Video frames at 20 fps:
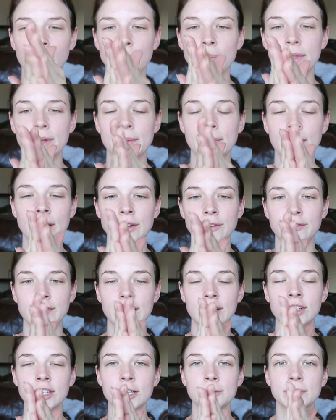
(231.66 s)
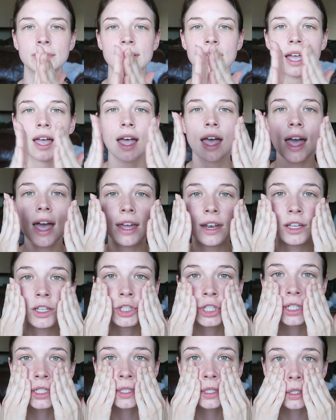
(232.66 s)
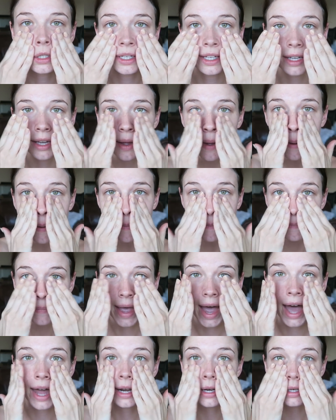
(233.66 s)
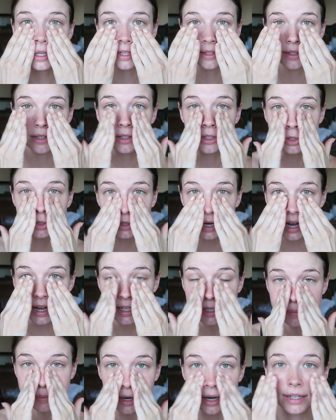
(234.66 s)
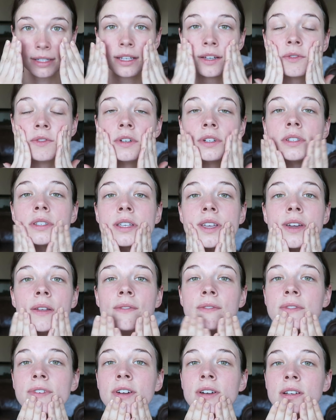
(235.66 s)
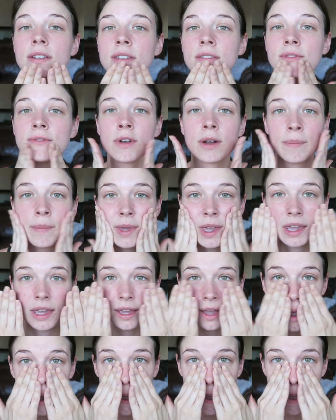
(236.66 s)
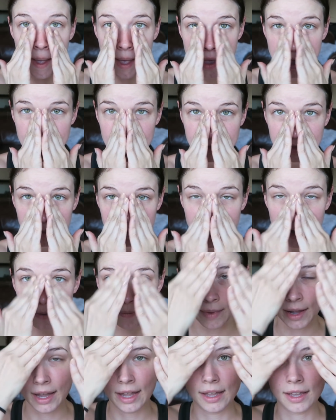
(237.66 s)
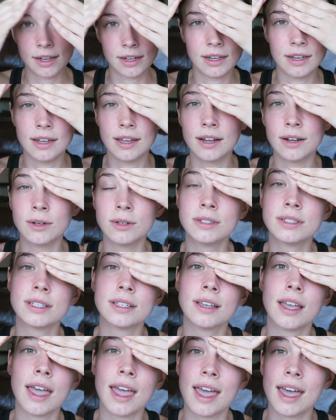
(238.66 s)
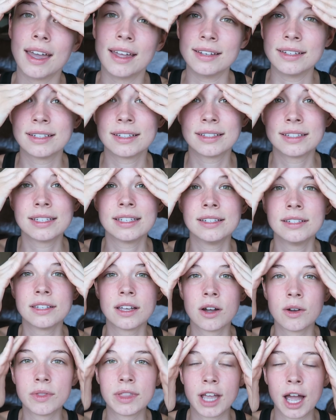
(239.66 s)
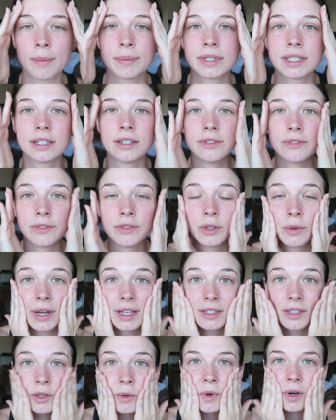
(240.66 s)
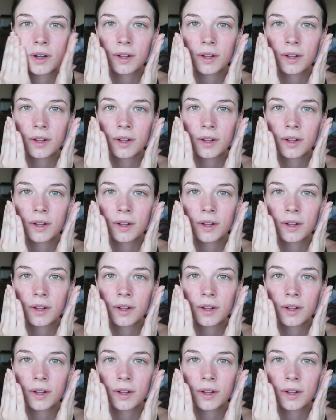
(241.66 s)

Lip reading: rub them around your fingertips, and it gently pat it into the driest parts of your skin first. For me, it is around my nose and T-zone, the opposite of the rest of the